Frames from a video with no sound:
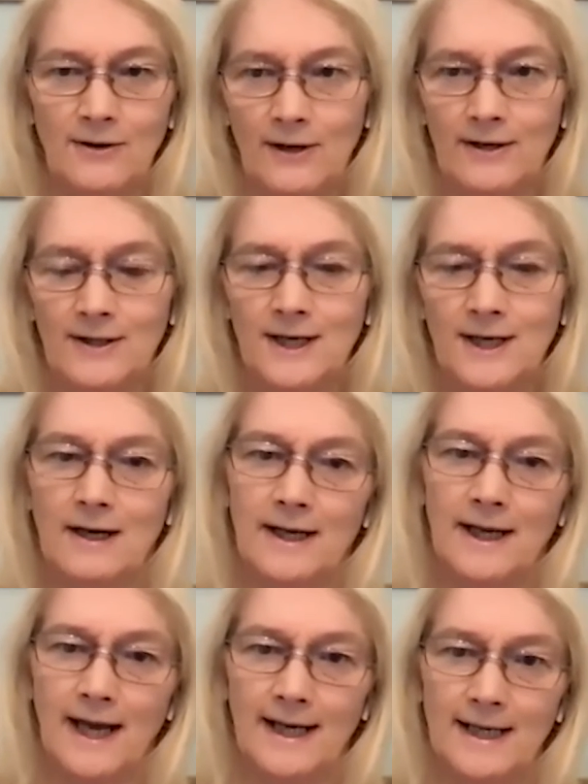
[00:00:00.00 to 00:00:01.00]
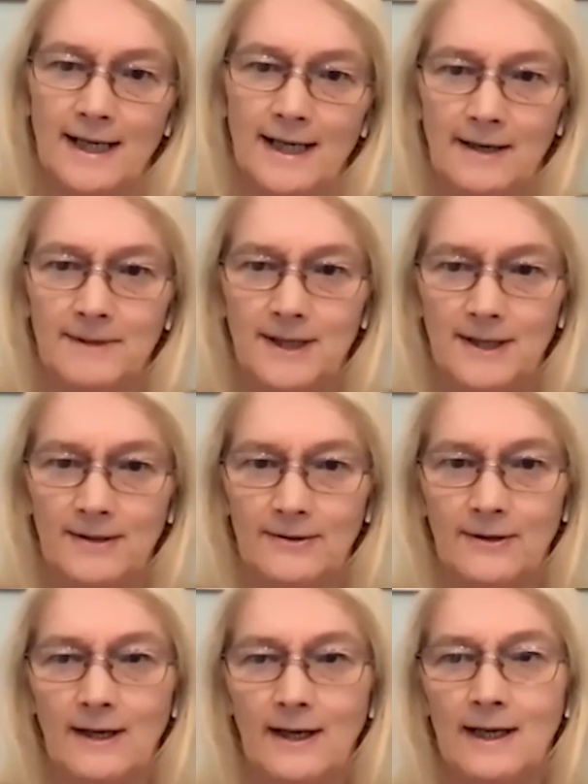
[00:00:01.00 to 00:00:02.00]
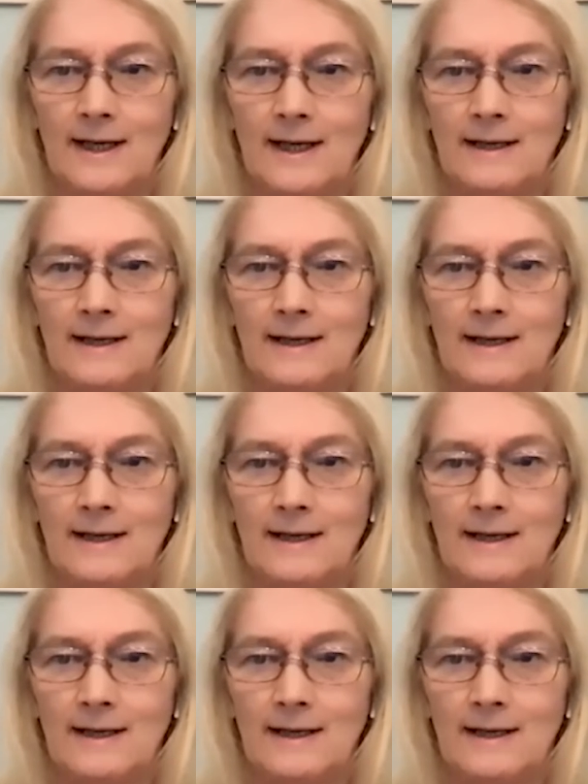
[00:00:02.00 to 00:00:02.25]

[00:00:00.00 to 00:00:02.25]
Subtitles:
are not going to die anytime soon,